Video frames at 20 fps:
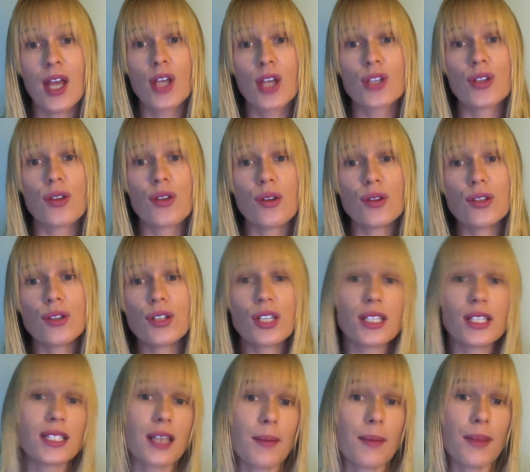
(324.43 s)
So those are
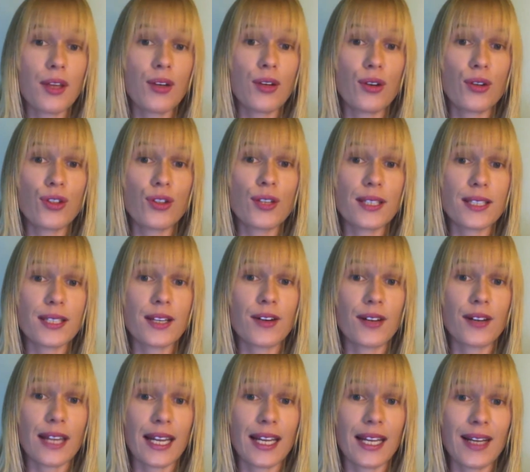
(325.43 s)
just some of the nutrients that are
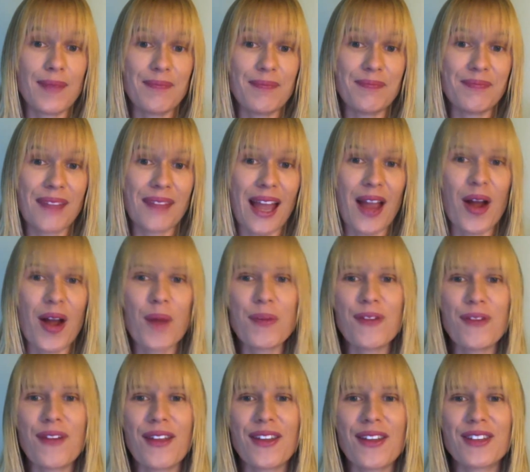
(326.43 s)
needed. I hope you
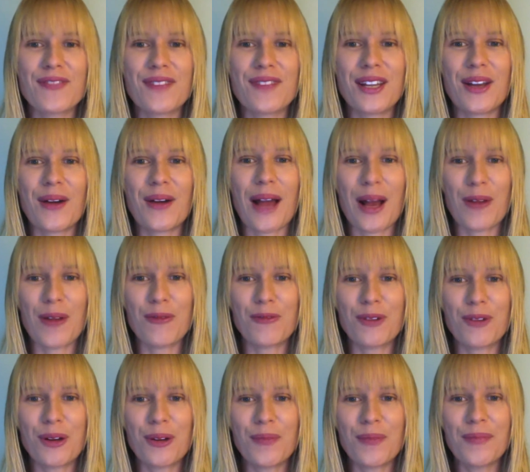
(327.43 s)
found this video
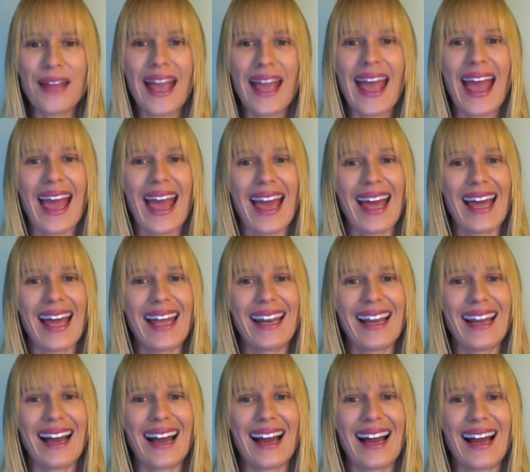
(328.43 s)
helpful,
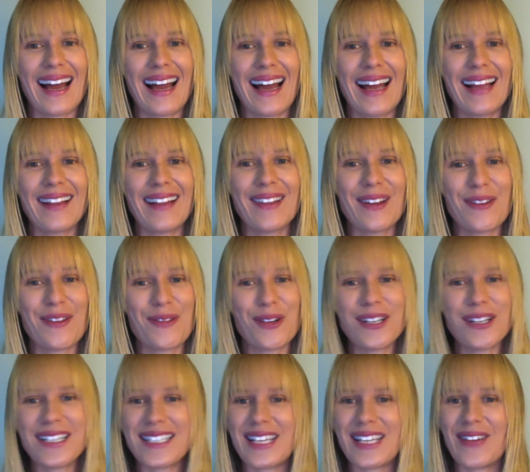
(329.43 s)
and I look
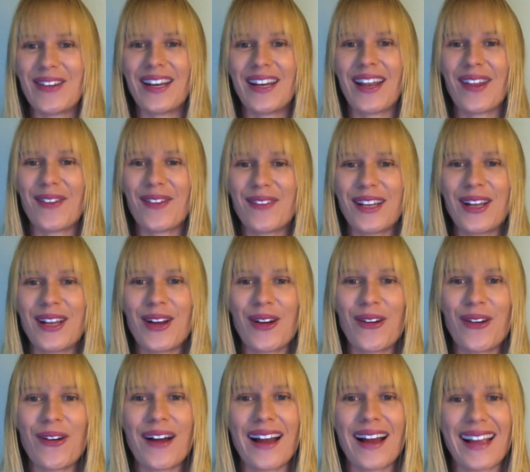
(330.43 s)
forward to seeing you in another
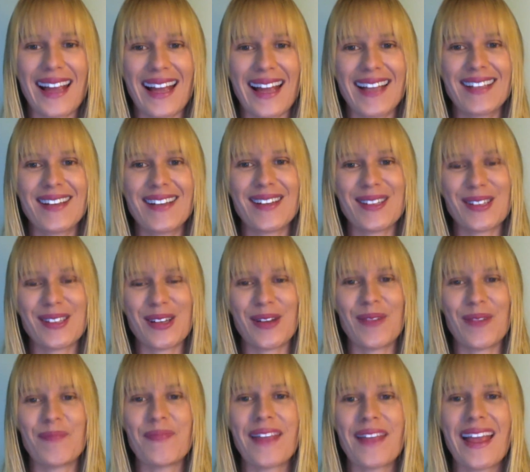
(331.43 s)
video again soon.